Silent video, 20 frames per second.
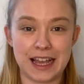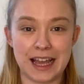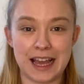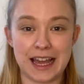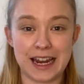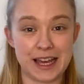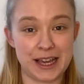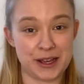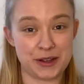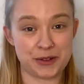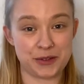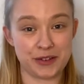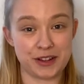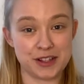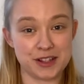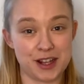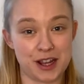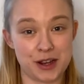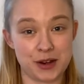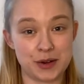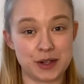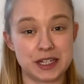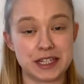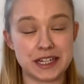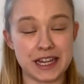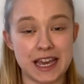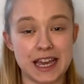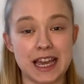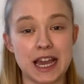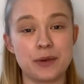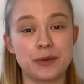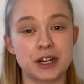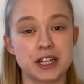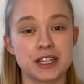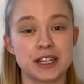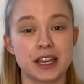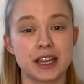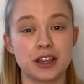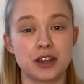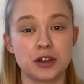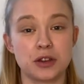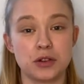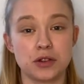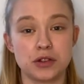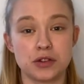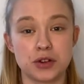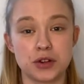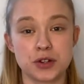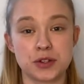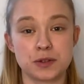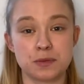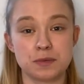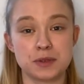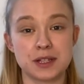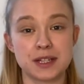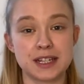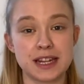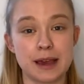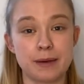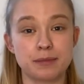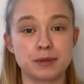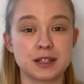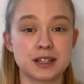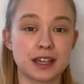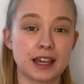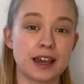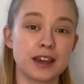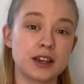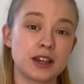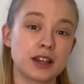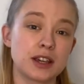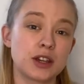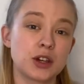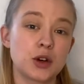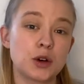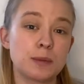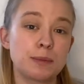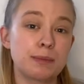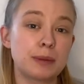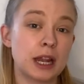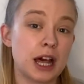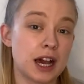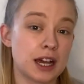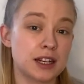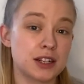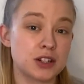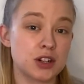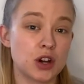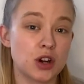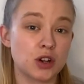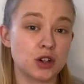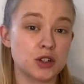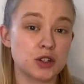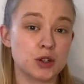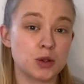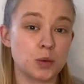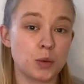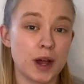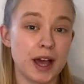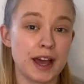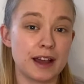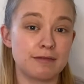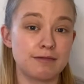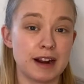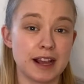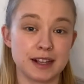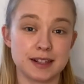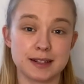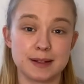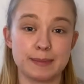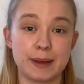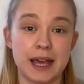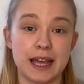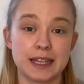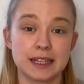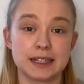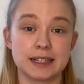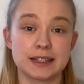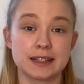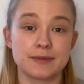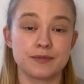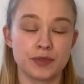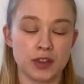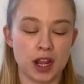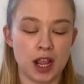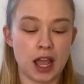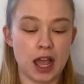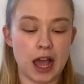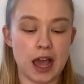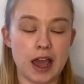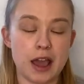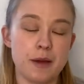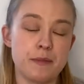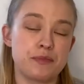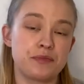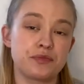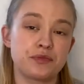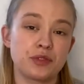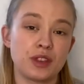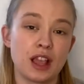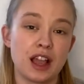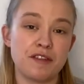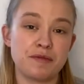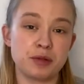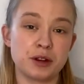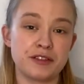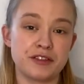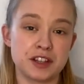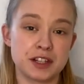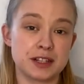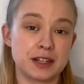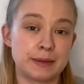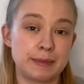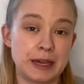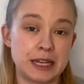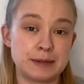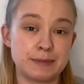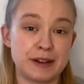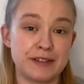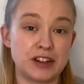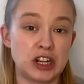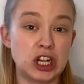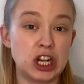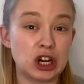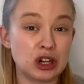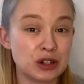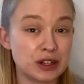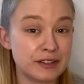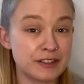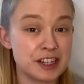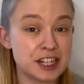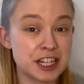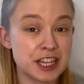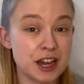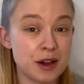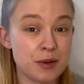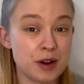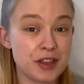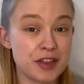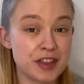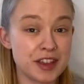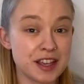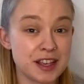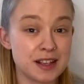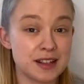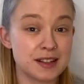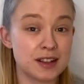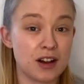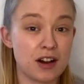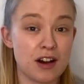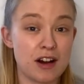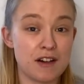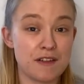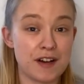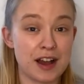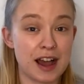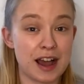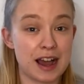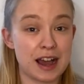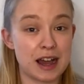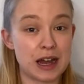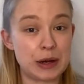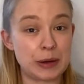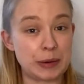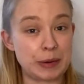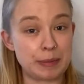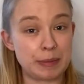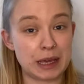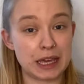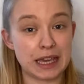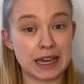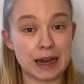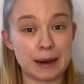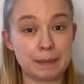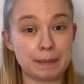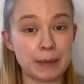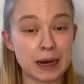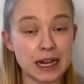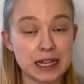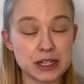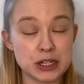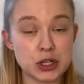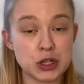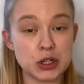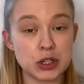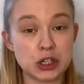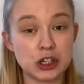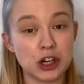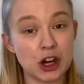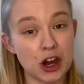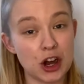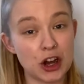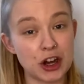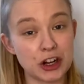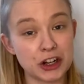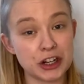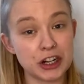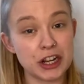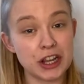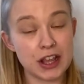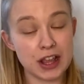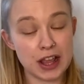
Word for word: Hello, so today I want to take you through some steps to getting your blind dog to wear Rex Specs. I've previously made a bit of a longer video on this of how me and my dog got on